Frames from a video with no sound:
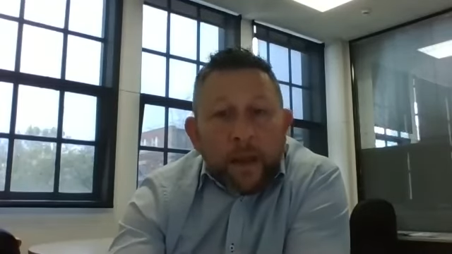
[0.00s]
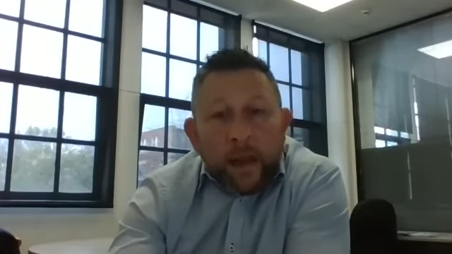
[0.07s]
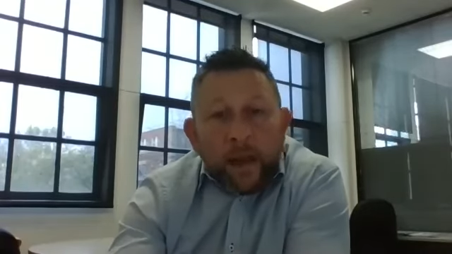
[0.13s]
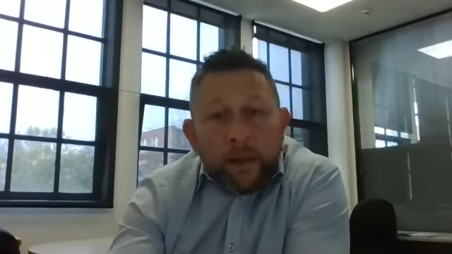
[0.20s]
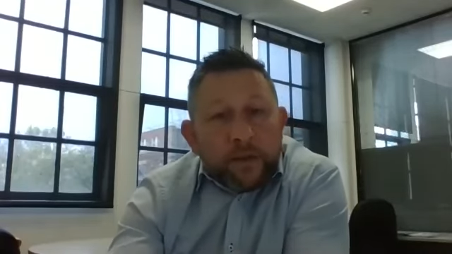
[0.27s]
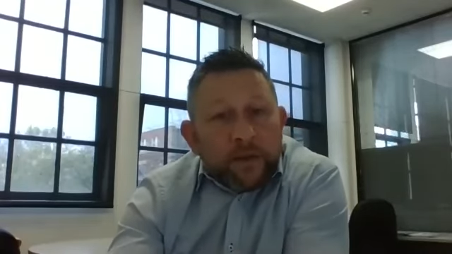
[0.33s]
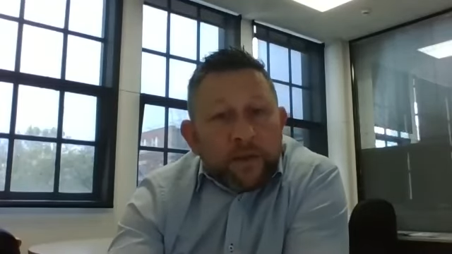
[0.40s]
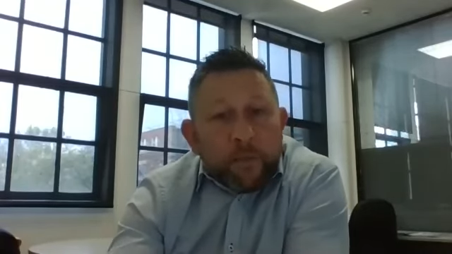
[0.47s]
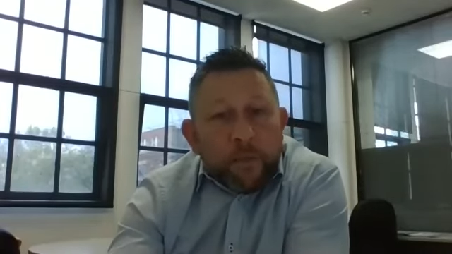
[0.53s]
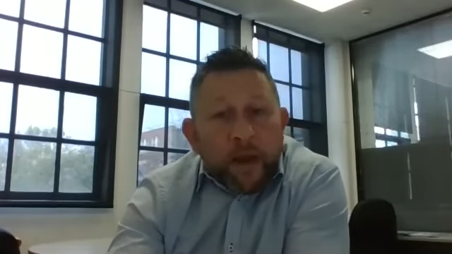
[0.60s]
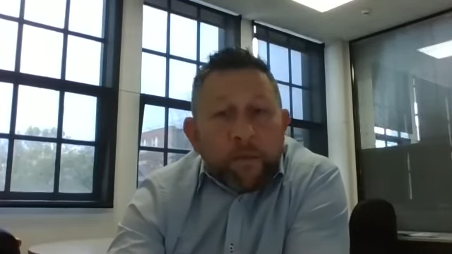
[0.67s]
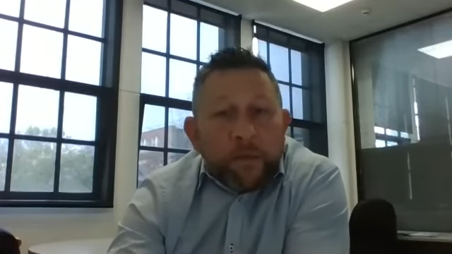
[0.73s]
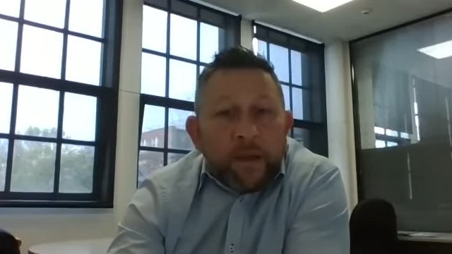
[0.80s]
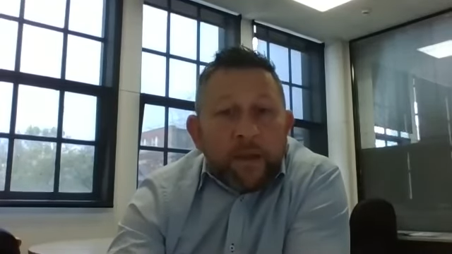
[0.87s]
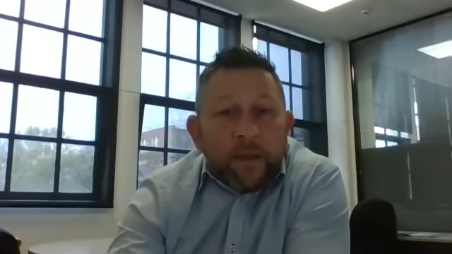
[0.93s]
because uh, it may
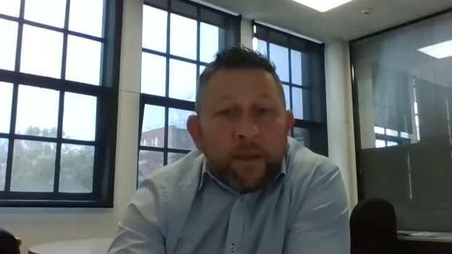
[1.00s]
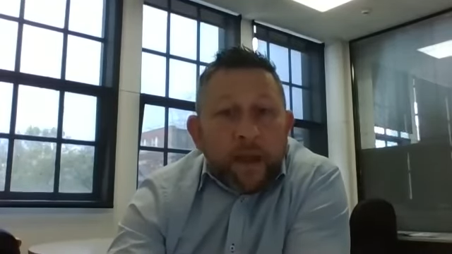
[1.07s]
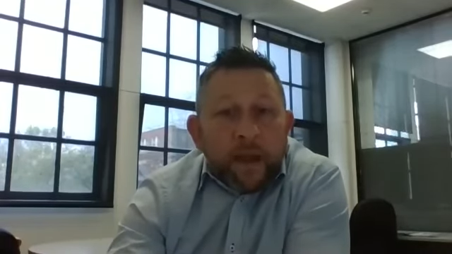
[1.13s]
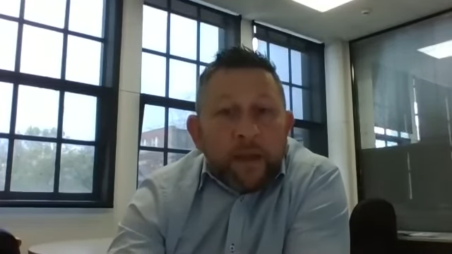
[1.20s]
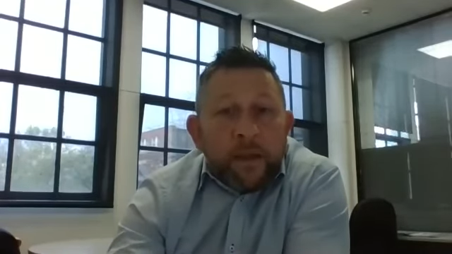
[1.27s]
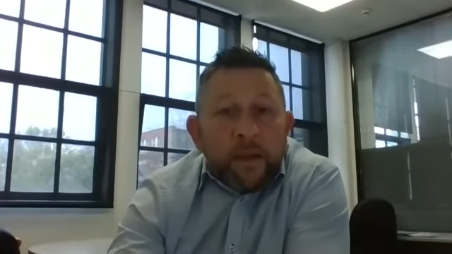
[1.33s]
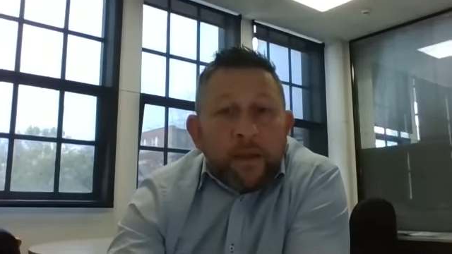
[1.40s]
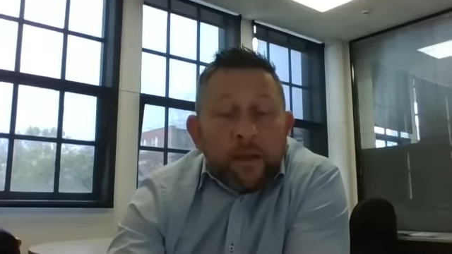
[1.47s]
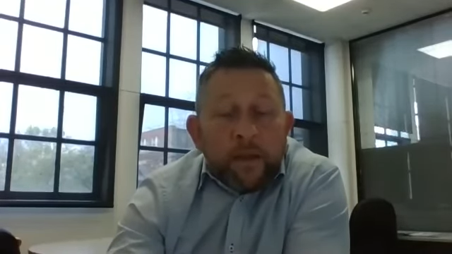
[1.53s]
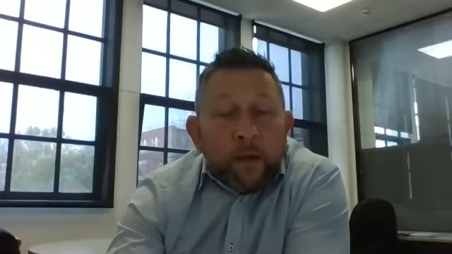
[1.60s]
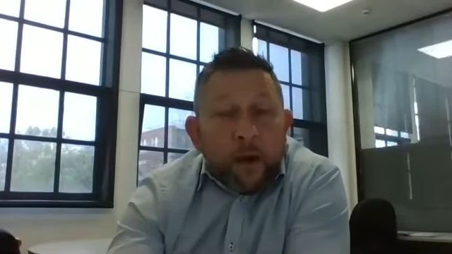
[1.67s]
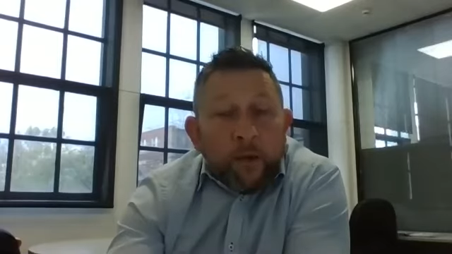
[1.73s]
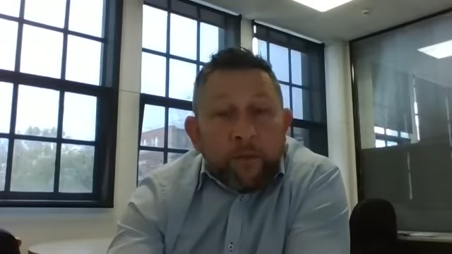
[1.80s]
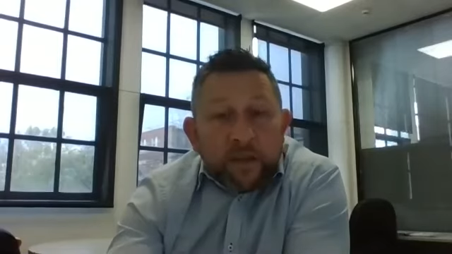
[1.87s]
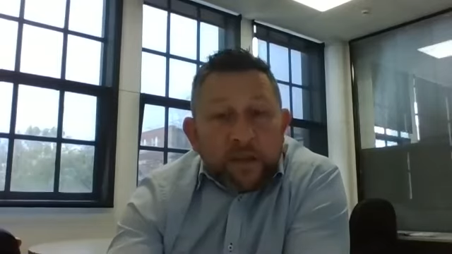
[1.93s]
be that they
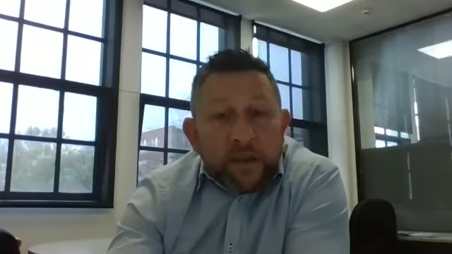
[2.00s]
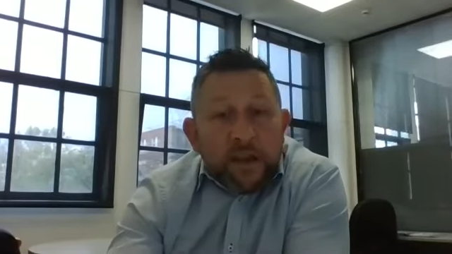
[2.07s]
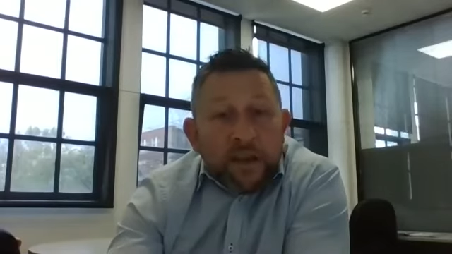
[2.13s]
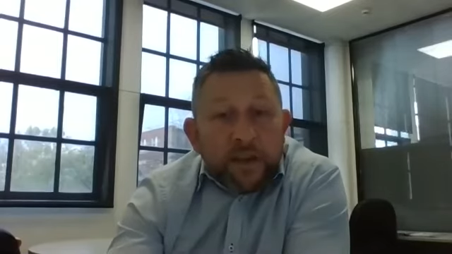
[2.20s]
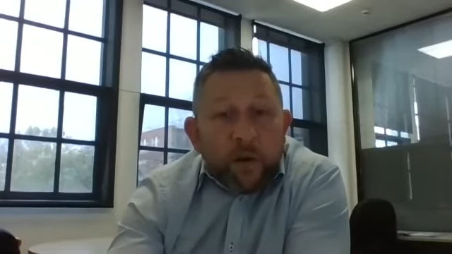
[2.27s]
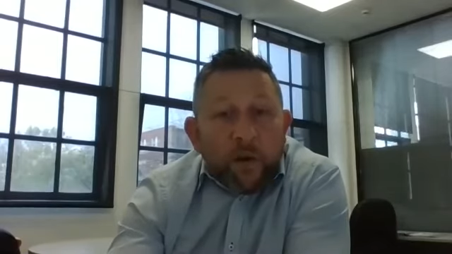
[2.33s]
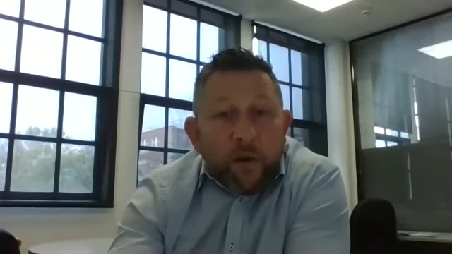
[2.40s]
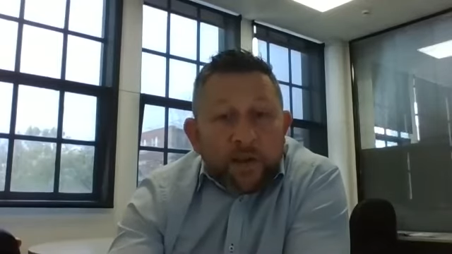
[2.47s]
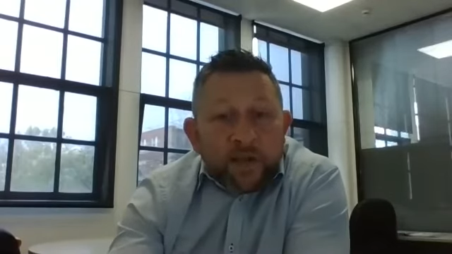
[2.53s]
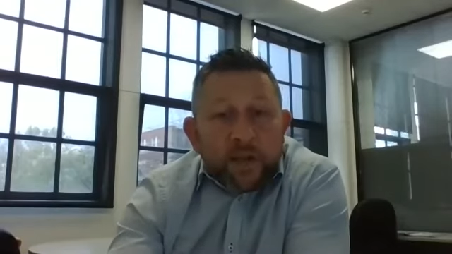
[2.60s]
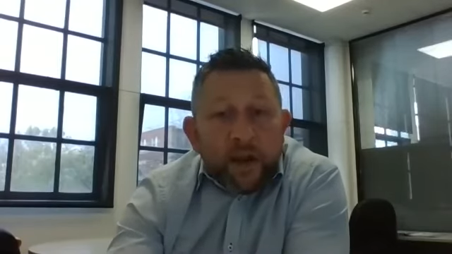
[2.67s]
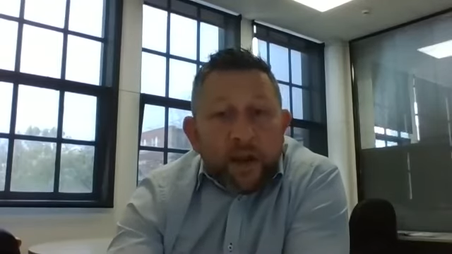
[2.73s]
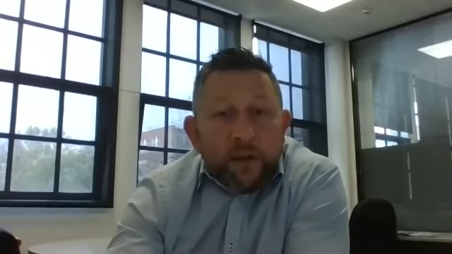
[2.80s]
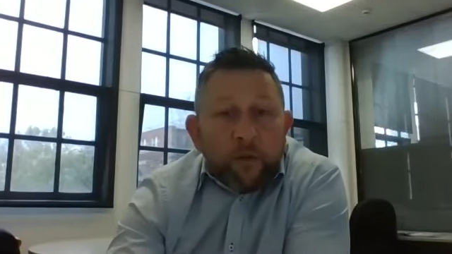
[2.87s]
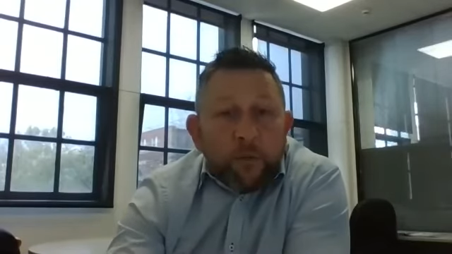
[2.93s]
obviously need to
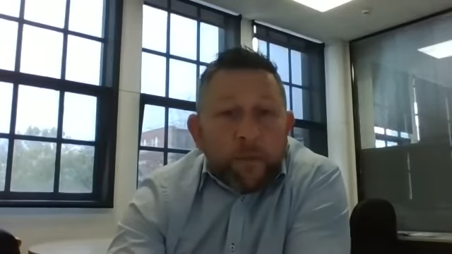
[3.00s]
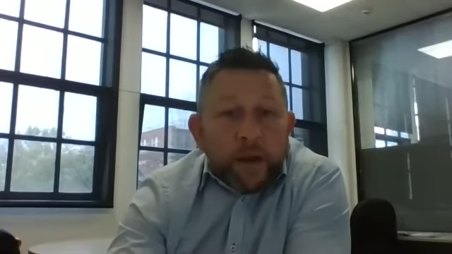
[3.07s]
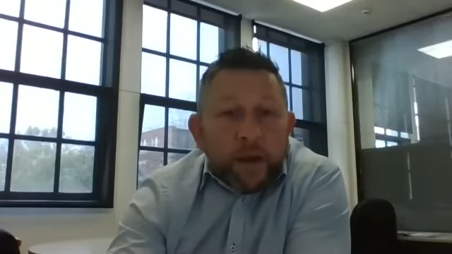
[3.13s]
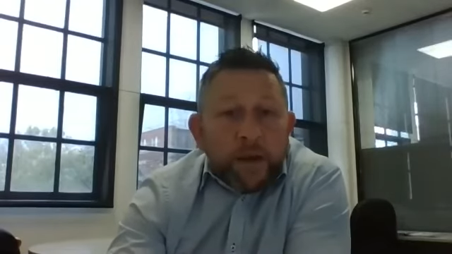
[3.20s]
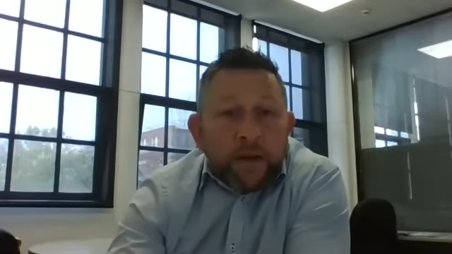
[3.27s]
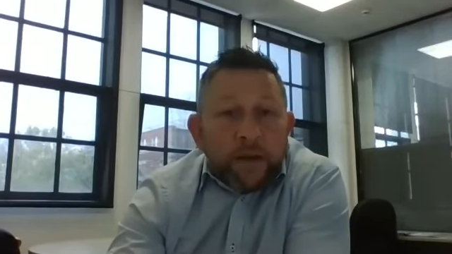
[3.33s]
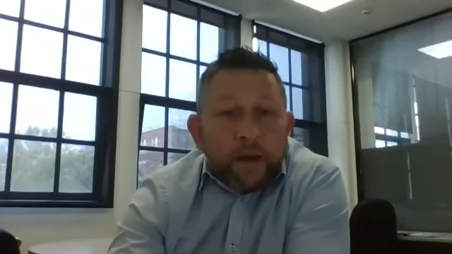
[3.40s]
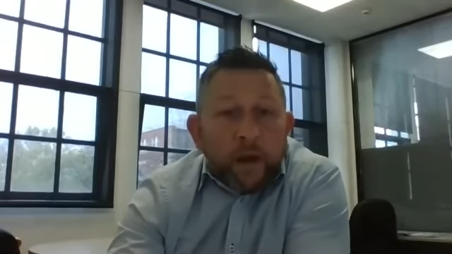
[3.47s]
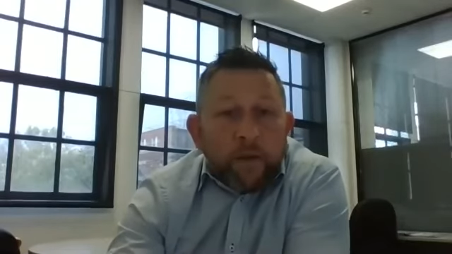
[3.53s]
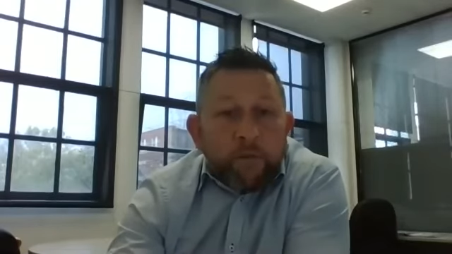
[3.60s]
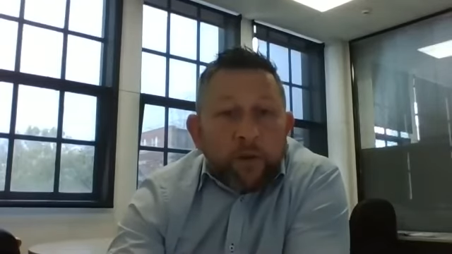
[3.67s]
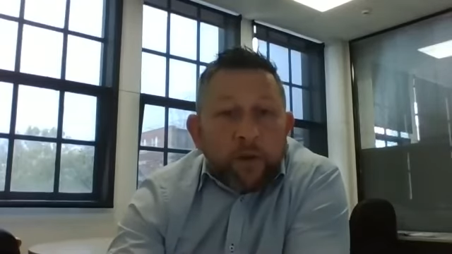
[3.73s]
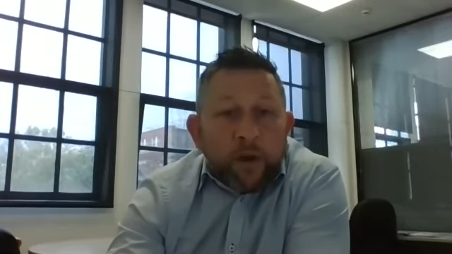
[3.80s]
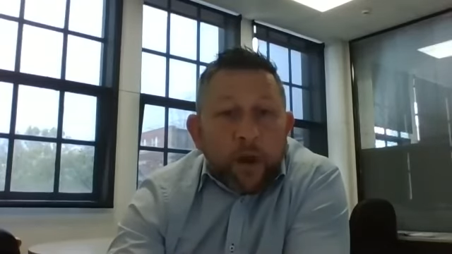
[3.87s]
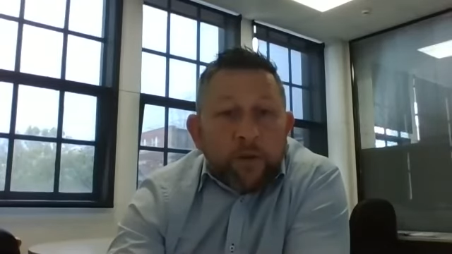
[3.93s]
isolate or may need to go for a
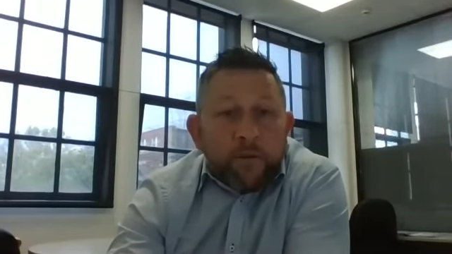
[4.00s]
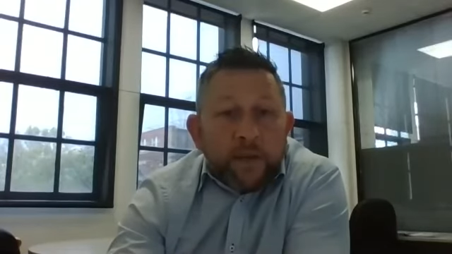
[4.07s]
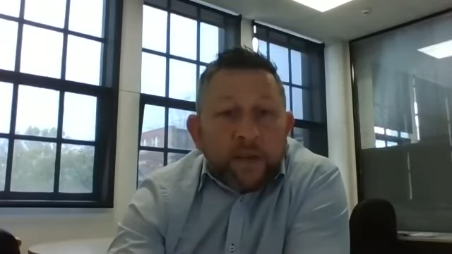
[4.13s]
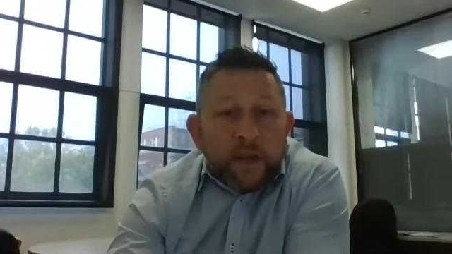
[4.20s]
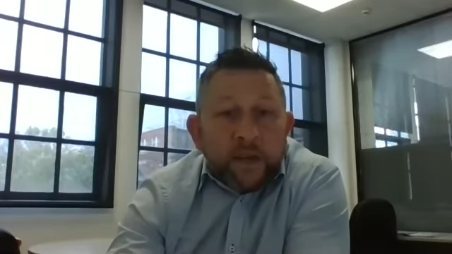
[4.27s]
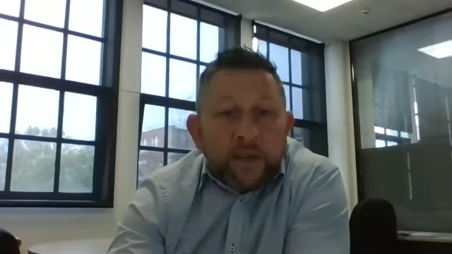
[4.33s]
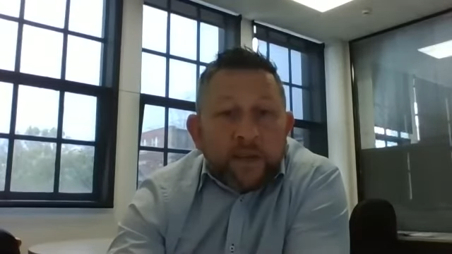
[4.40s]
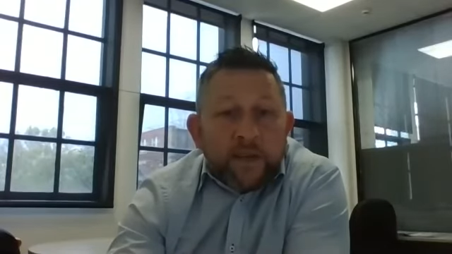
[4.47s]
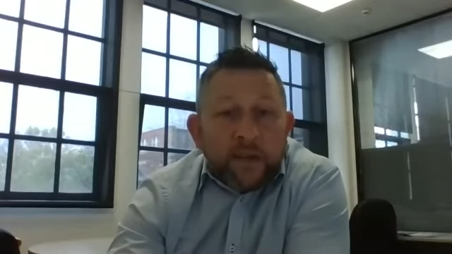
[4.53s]
COVID test.